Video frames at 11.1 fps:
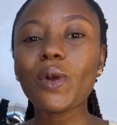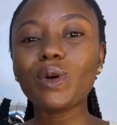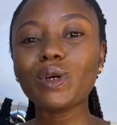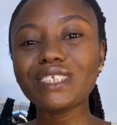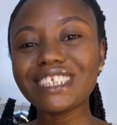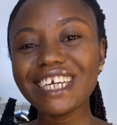
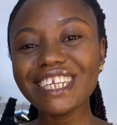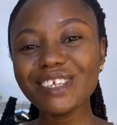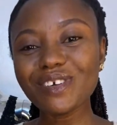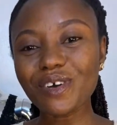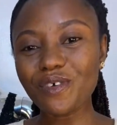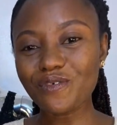concerning
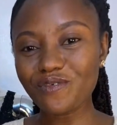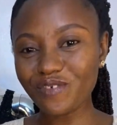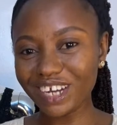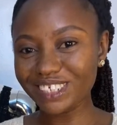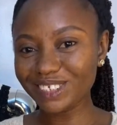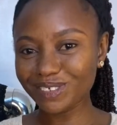your
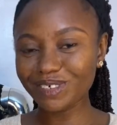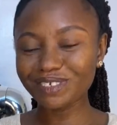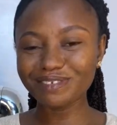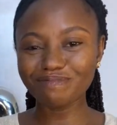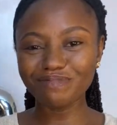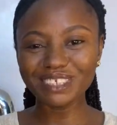
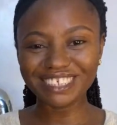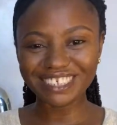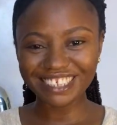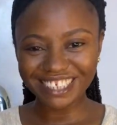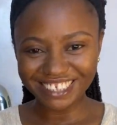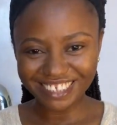fashion
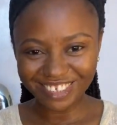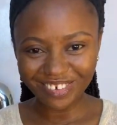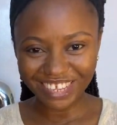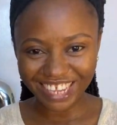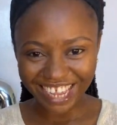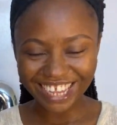business.
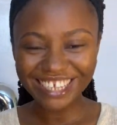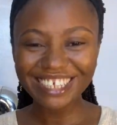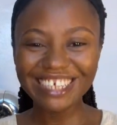Okay?